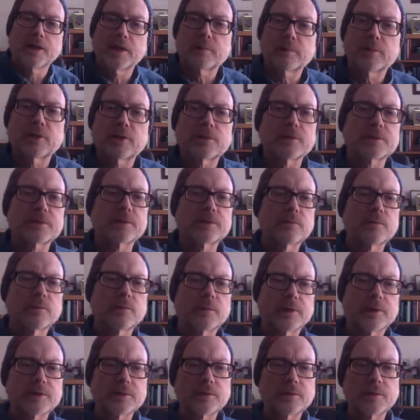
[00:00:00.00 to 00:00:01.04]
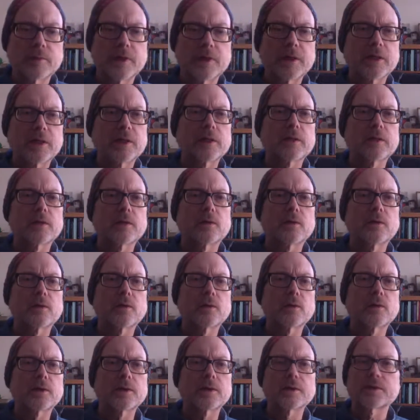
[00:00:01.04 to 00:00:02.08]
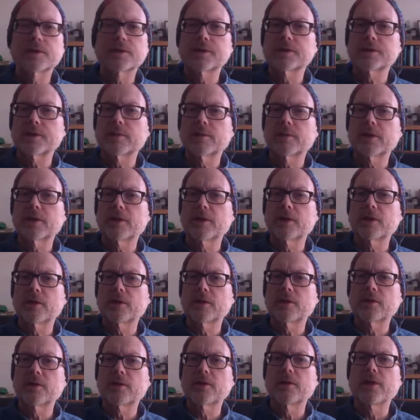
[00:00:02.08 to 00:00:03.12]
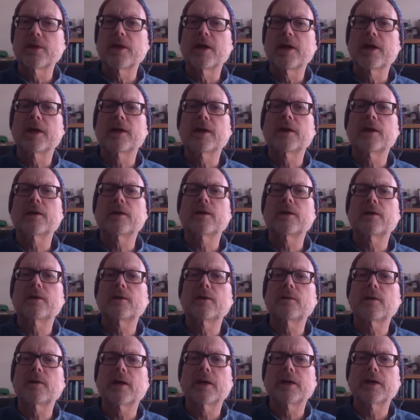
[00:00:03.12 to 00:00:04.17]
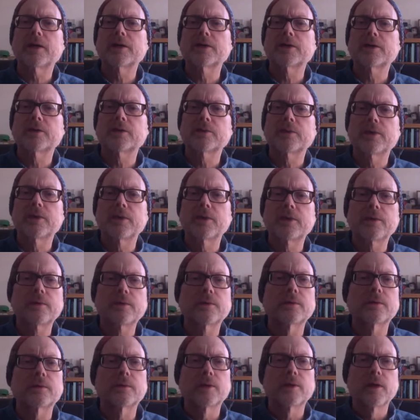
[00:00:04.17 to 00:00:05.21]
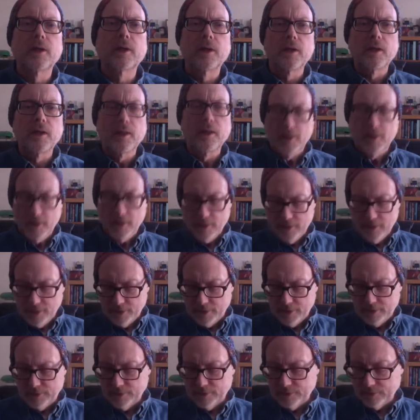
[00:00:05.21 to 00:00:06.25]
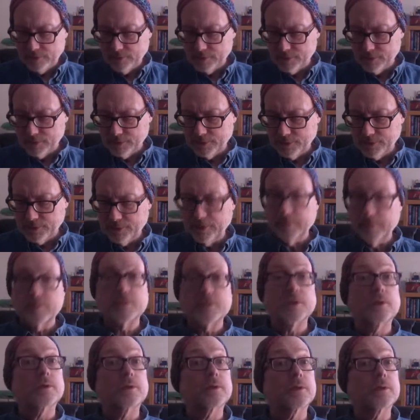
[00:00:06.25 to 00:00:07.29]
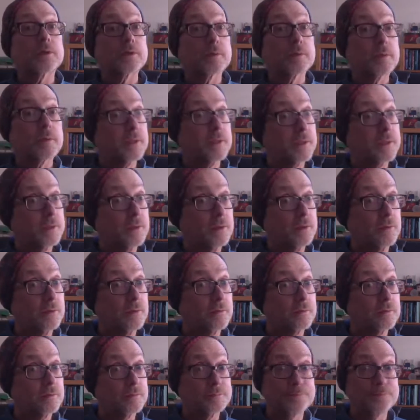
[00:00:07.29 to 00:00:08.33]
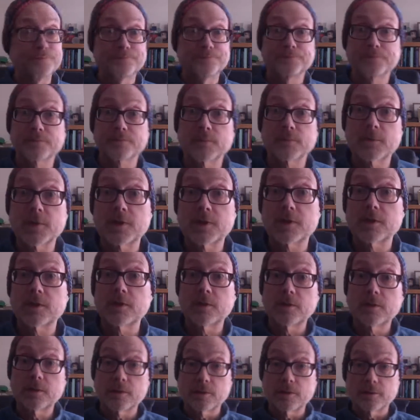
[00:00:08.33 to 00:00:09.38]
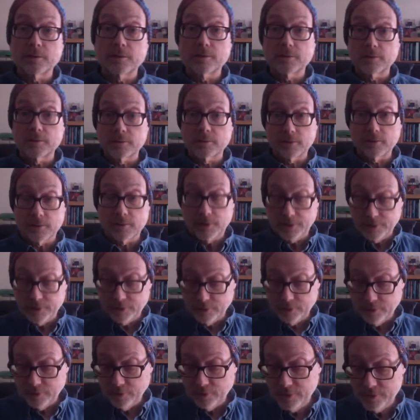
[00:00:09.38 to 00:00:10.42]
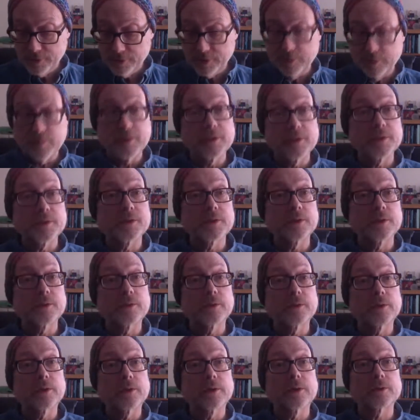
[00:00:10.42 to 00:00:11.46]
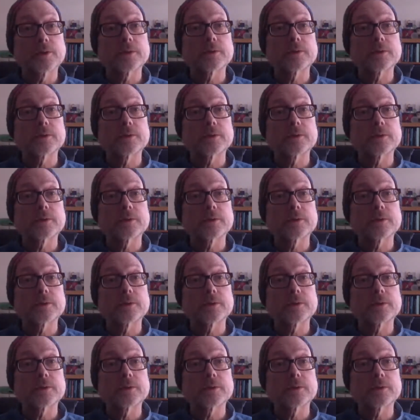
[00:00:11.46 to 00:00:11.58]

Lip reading: person went away. Or is somebody here now? I don't know. It looks like I'm talking to myself. So I don't know if somebody's here or not.